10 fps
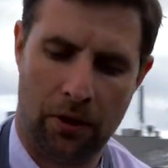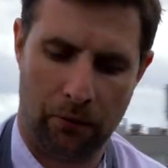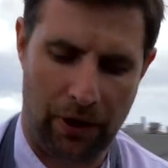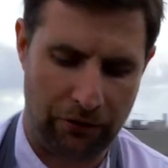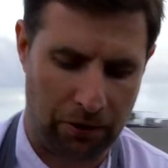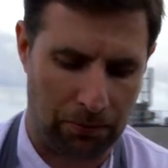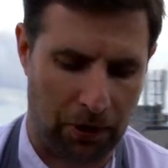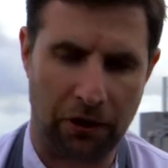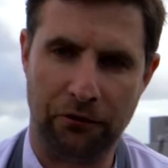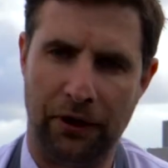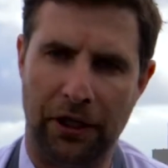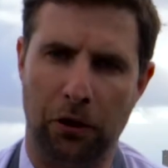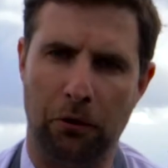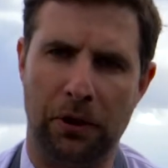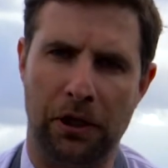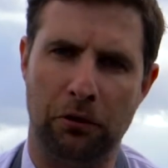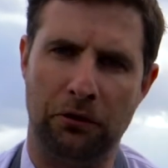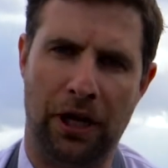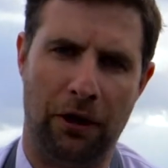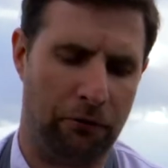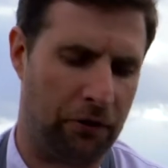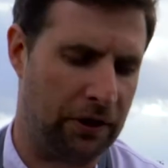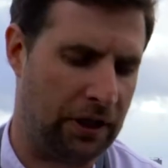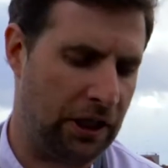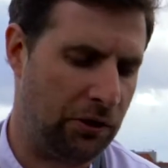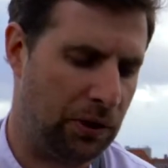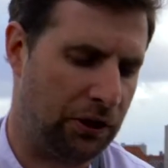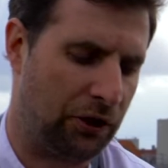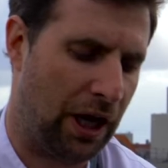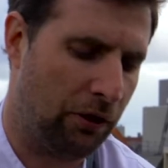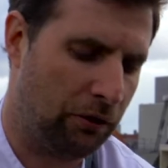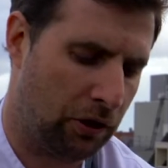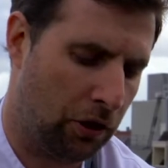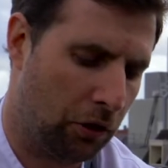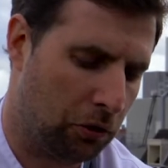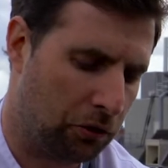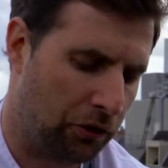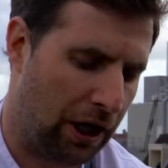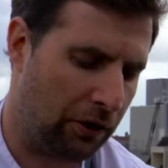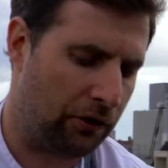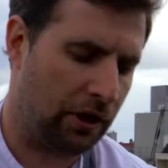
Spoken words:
We have some bronze fennel we use now for a dish with trout, local trout.